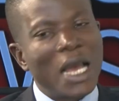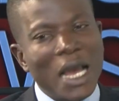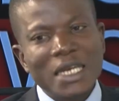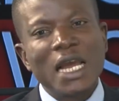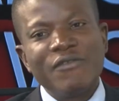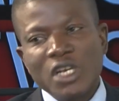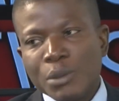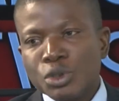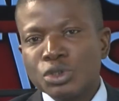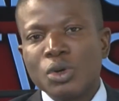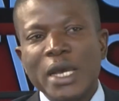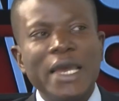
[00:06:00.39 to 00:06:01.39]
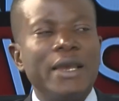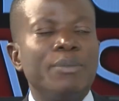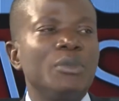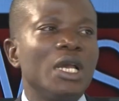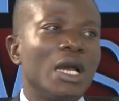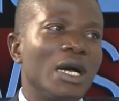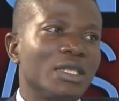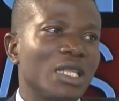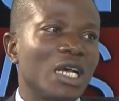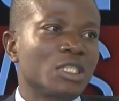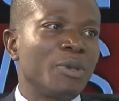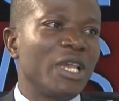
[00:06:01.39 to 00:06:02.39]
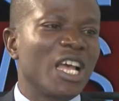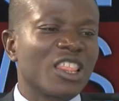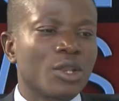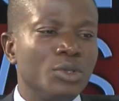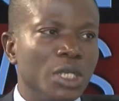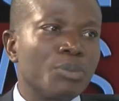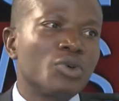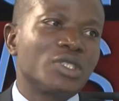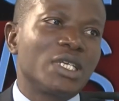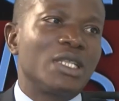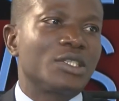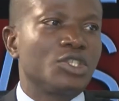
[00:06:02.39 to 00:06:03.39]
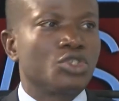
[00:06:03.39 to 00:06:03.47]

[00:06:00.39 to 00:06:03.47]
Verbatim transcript: and they are available to help uh, taxpayer through the process that